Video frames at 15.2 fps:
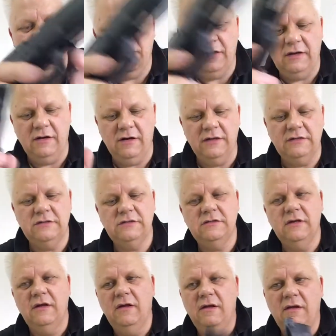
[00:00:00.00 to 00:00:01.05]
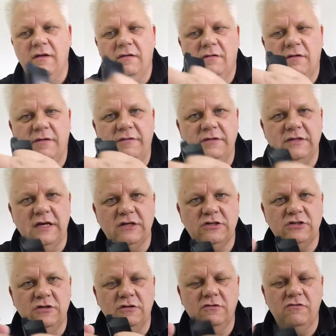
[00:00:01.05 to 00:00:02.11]
really nice. Lovely
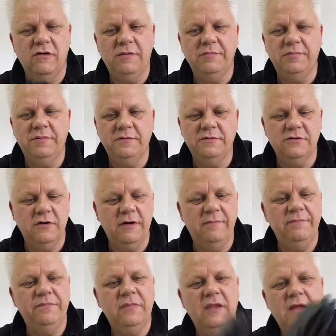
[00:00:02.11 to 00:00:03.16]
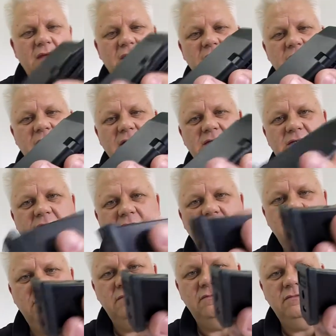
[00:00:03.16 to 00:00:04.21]
textured grip to it. Magazine,